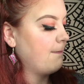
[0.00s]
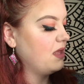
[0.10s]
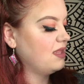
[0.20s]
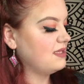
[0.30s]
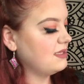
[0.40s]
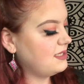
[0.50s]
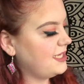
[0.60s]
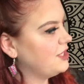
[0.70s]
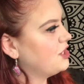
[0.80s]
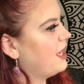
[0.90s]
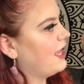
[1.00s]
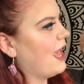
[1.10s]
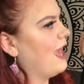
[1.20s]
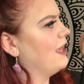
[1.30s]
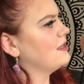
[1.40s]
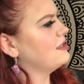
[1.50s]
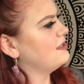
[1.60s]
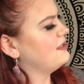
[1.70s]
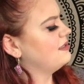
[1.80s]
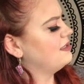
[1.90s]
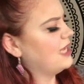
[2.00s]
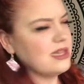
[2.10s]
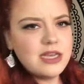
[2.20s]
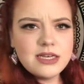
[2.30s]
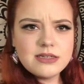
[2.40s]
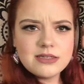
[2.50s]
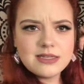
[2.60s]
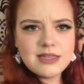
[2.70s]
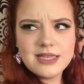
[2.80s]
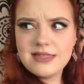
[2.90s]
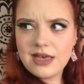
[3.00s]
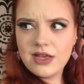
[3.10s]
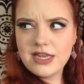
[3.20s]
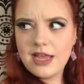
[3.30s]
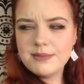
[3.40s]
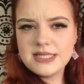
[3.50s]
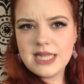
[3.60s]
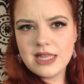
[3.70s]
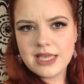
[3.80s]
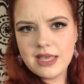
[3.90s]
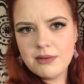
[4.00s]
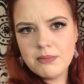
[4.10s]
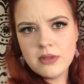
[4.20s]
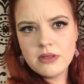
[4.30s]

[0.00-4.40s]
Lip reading: This is TJ and Stella? Is that her name? Stella Kim?